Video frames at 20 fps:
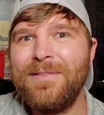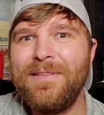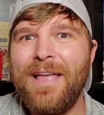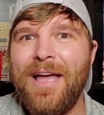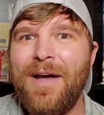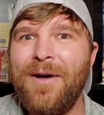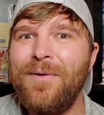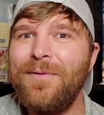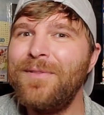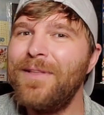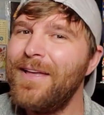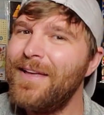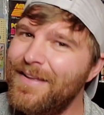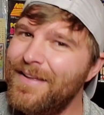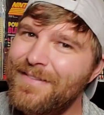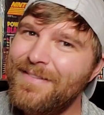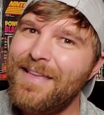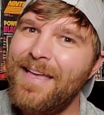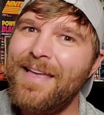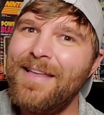Now, like I
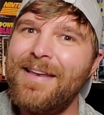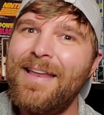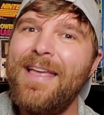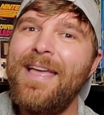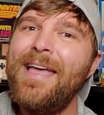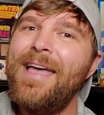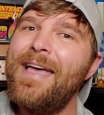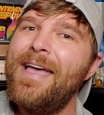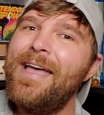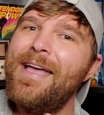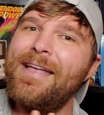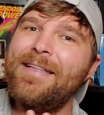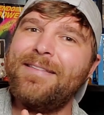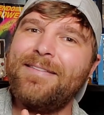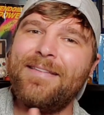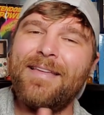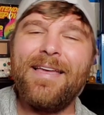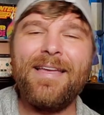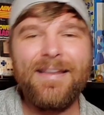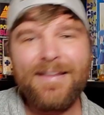said,
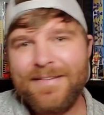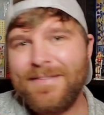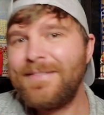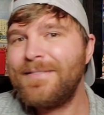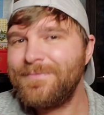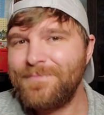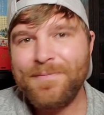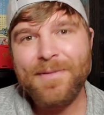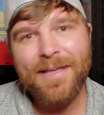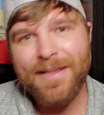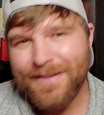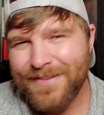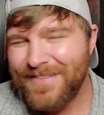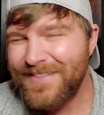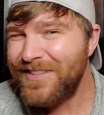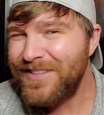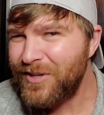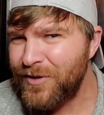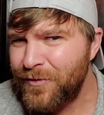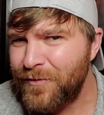it is
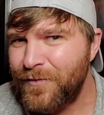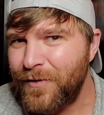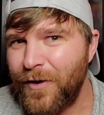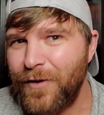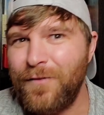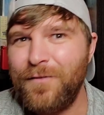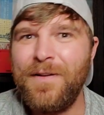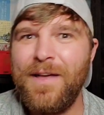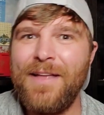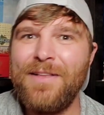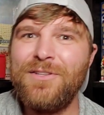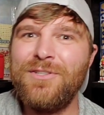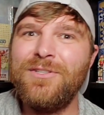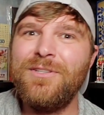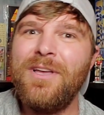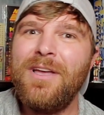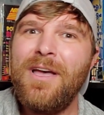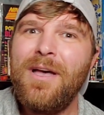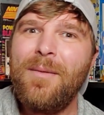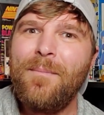a little
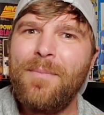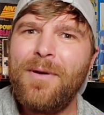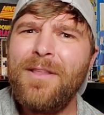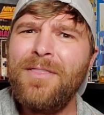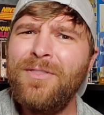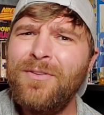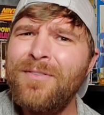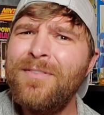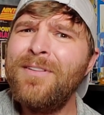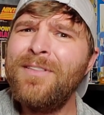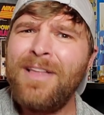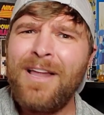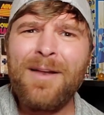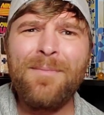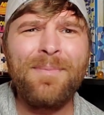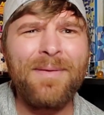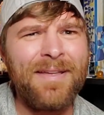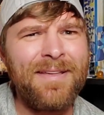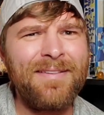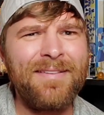far-fetched, but there's a lot
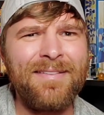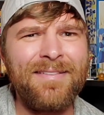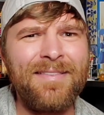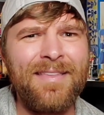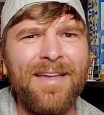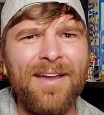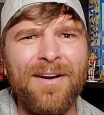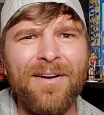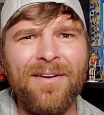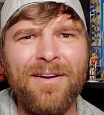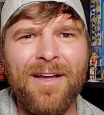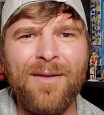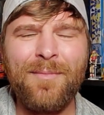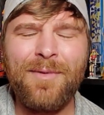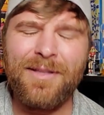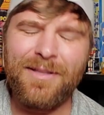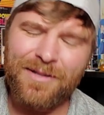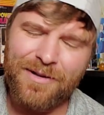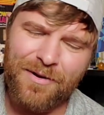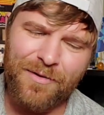of pieces there.
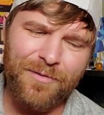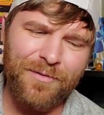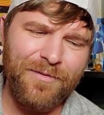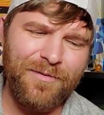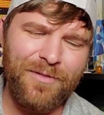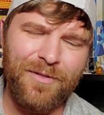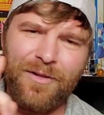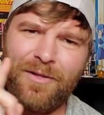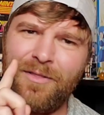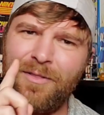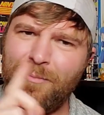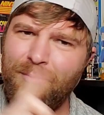There's the